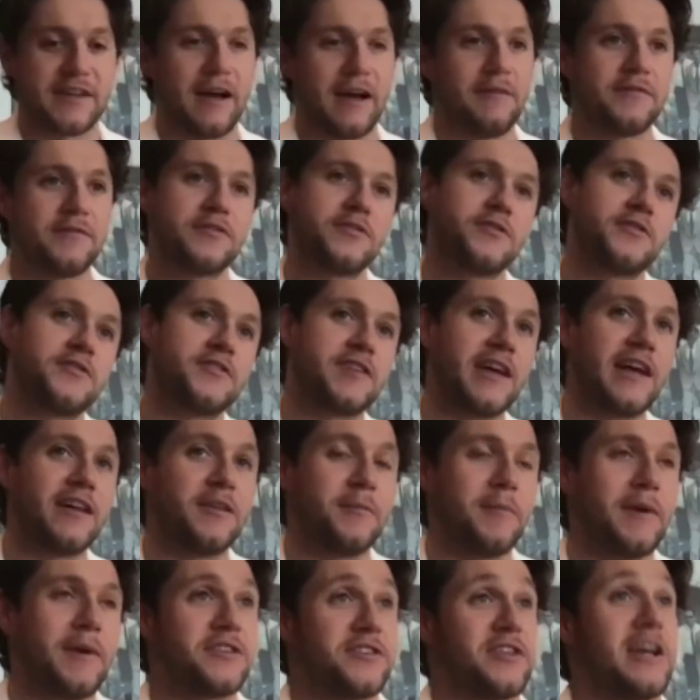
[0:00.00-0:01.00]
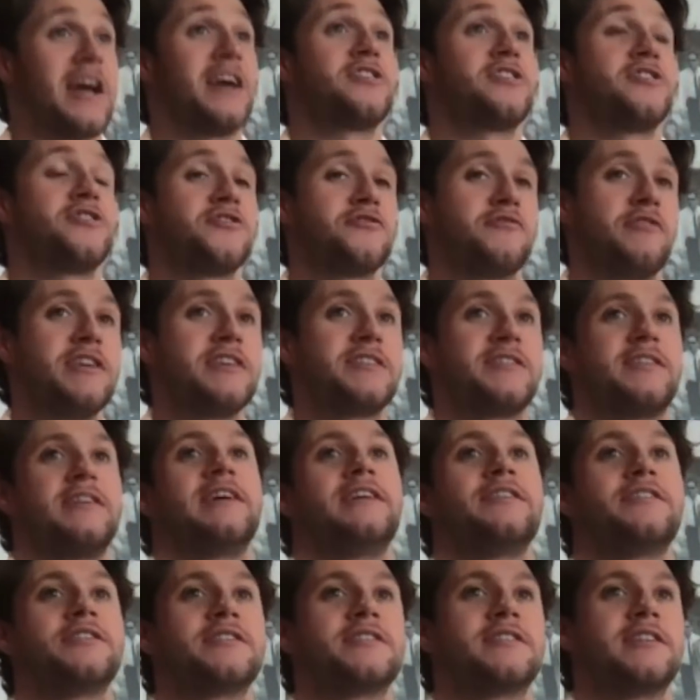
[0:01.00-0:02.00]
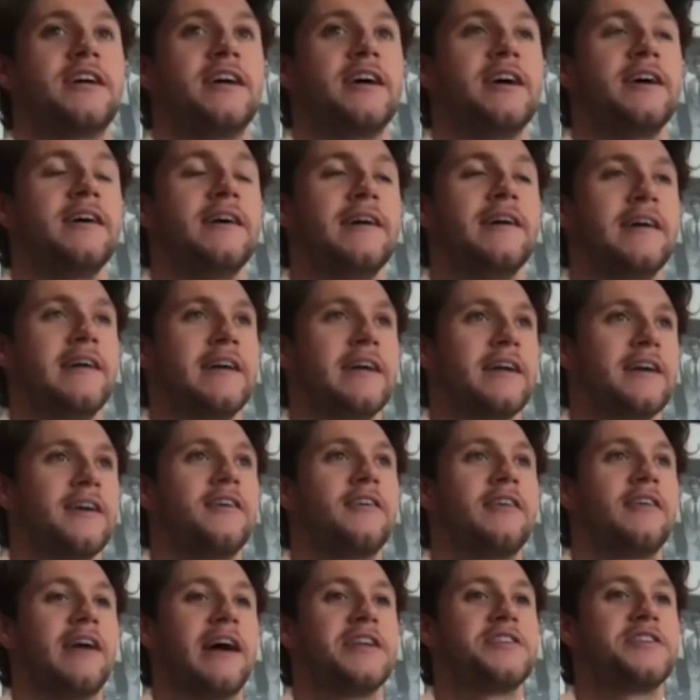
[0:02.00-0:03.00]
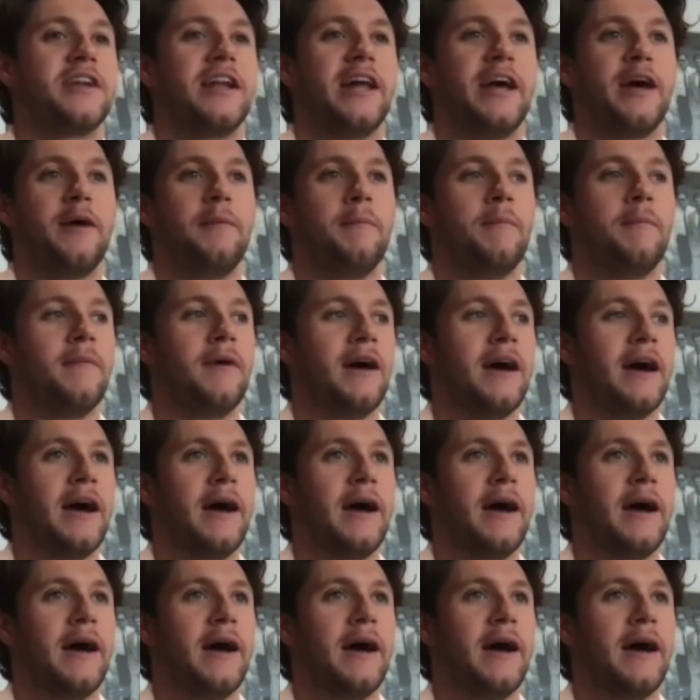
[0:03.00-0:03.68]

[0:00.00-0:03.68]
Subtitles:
I've sent a message actually just recently just to congratulate him.